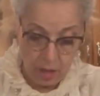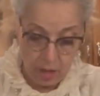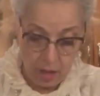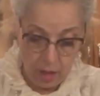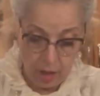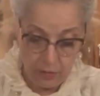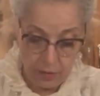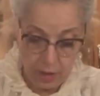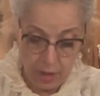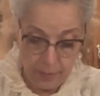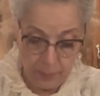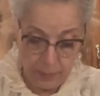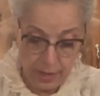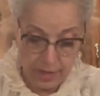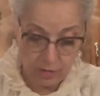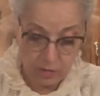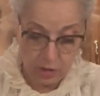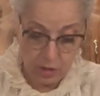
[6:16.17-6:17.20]
all the
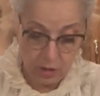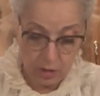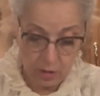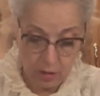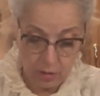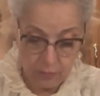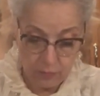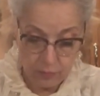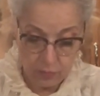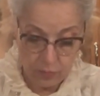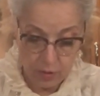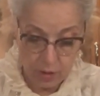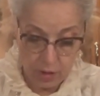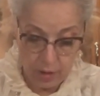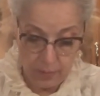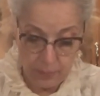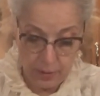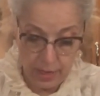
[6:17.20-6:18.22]
cupcakes in the
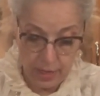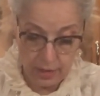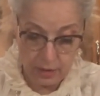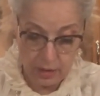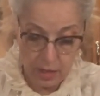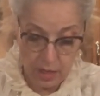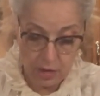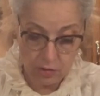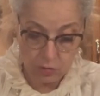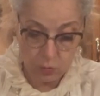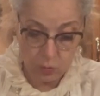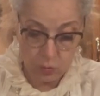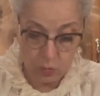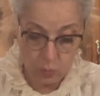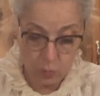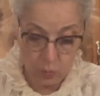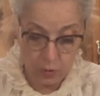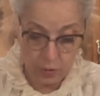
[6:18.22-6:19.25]
cupcake things,
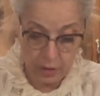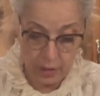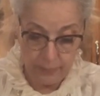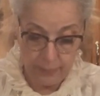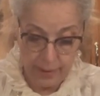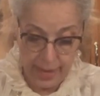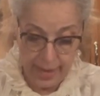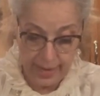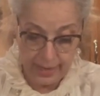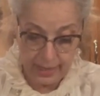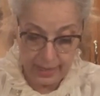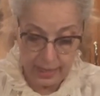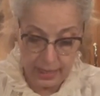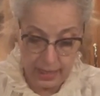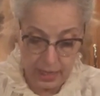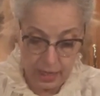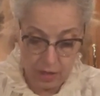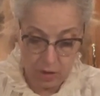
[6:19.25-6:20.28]
we'll get back
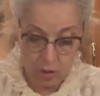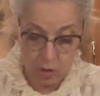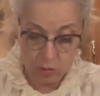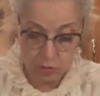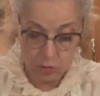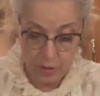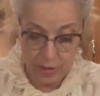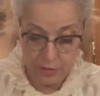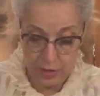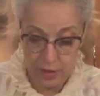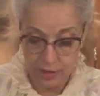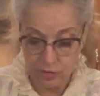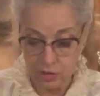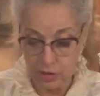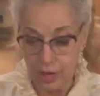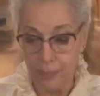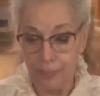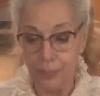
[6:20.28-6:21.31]
and go to our next
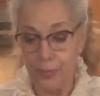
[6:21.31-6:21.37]
step.